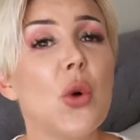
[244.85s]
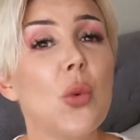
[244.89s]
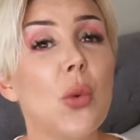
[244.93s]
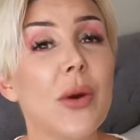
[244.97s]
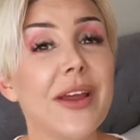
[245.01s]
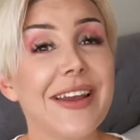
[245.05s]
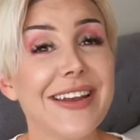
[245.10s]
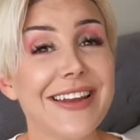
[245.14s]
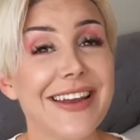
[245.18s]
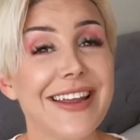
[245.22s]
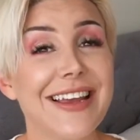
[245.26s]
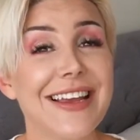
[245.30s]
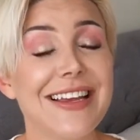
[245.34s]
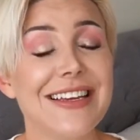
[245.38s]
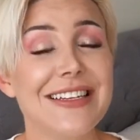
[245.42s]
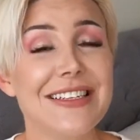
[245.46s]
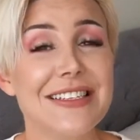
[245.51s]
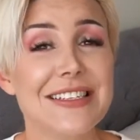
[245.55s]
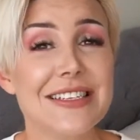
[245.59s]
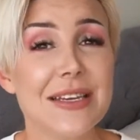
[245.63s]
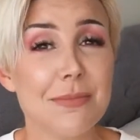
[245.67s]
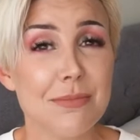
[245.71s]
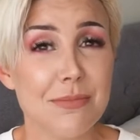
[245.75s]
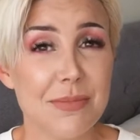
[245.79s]
we
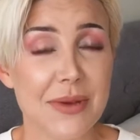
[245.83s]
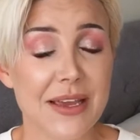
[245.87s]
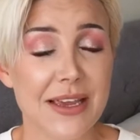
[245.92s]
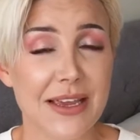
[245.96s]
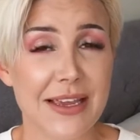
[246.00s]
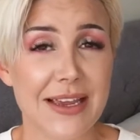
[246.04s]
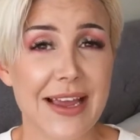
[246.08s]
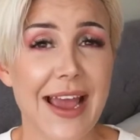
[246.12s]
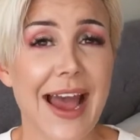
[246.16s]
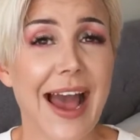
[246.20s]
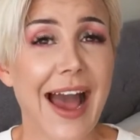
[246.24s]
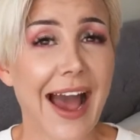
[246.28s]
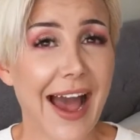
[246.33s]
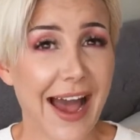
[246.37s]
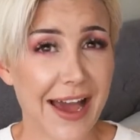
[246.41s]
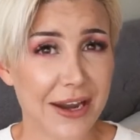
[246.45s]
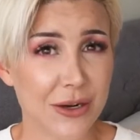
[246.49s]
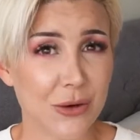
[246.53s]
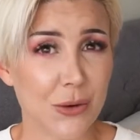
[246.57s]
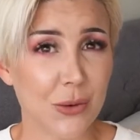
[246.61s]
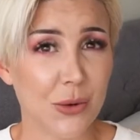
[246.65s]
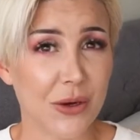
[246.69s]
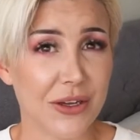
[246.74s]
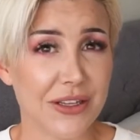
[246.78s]
need to be
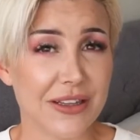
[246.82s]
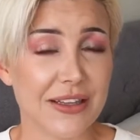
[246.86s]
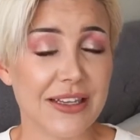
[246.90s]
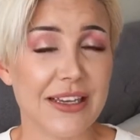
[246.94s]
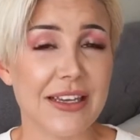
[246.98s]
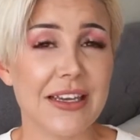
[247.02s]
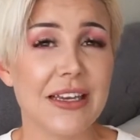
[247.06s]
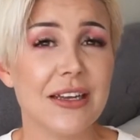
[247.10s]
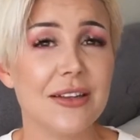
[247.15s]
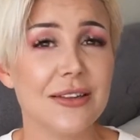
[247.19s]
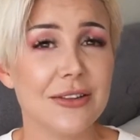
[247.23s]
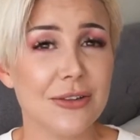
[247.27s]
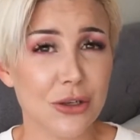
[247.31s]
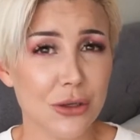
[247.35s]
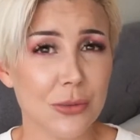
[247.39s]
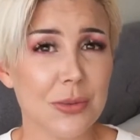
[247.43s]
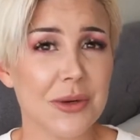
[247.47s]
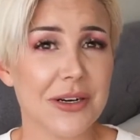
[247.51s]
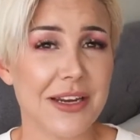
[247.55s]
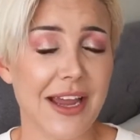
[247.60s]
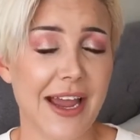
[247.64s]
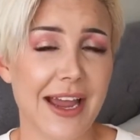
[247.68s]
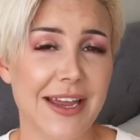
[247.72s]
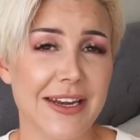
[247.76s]
adequately
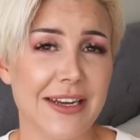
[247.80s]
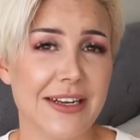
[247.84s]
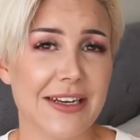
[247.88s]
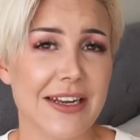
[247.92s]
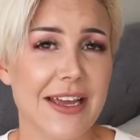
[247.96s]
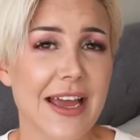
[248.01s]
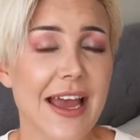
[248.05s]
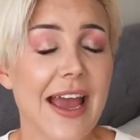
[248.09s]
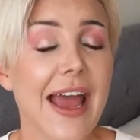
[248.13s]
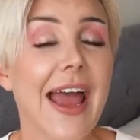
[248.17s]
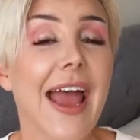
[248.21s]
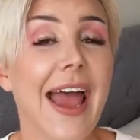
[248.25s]
lubricated.